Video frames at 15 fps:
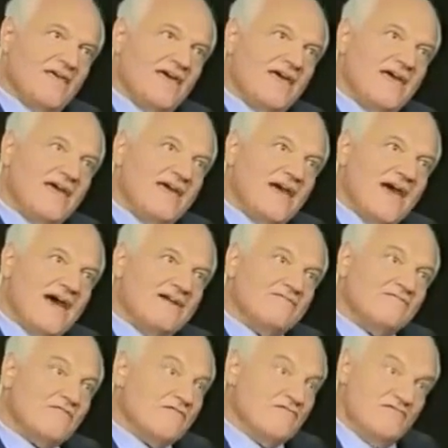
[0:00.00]
They
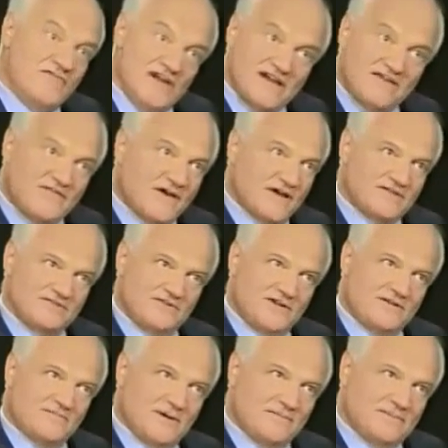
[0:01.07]
have very
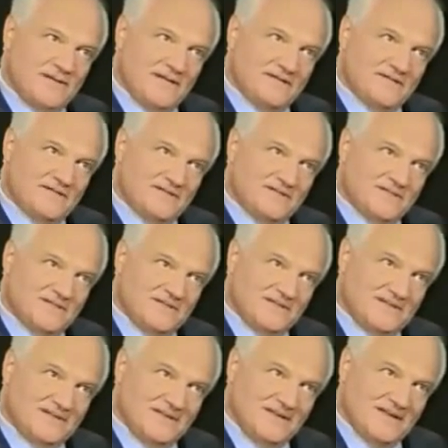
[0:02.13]
fast-growing
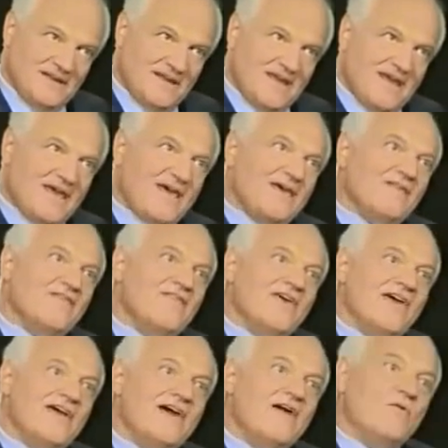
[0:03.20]
populations.
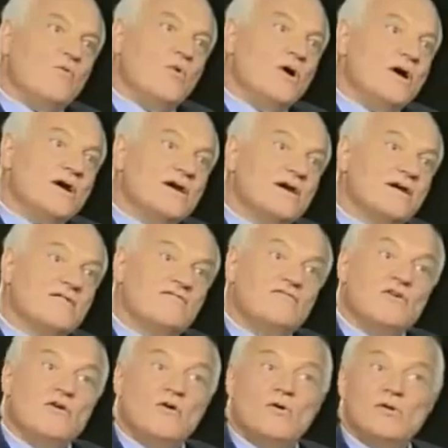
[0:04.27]
They work
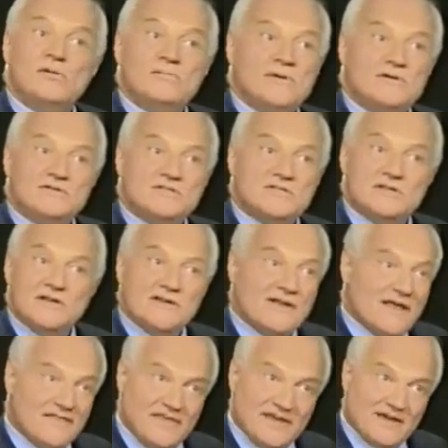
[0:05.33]
for almost
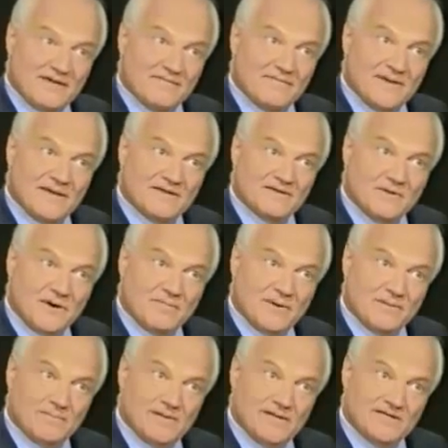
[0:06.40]
nothing compared to
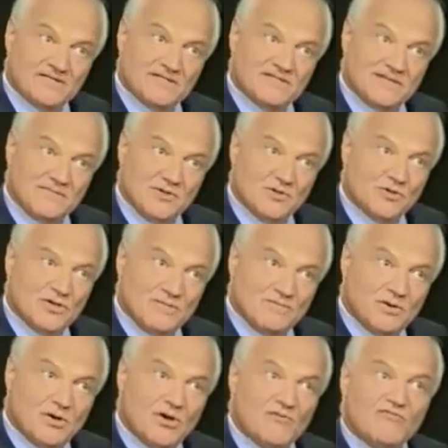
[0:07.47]
our populations. I mean, you
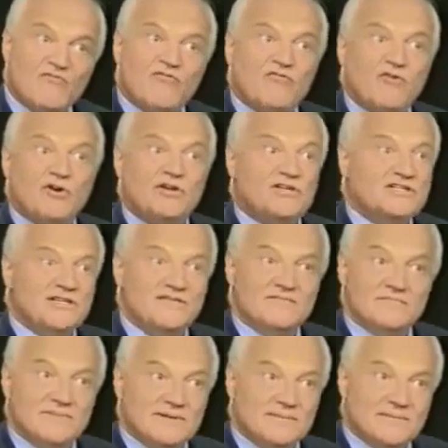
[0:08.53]
can employ
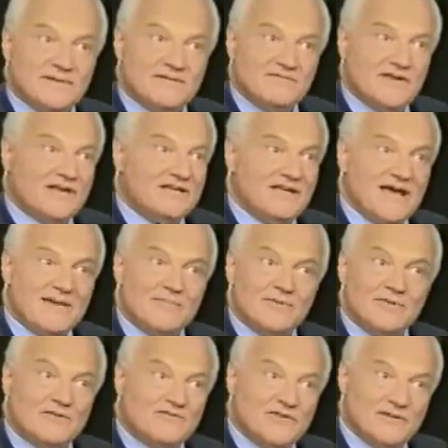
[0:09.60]
47 people in
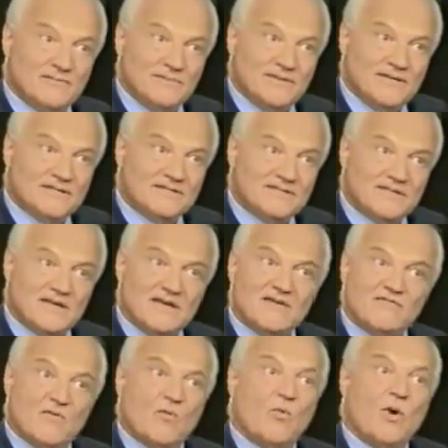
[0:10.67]
Vietnam and the Philippines
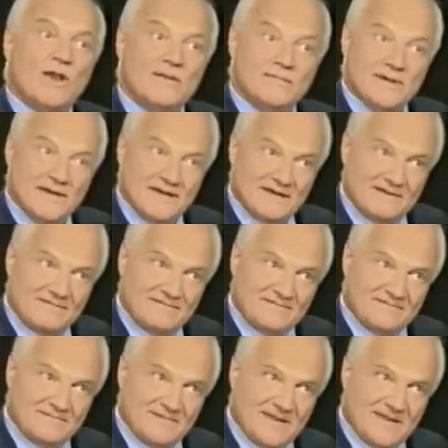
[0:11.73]
for 1 American.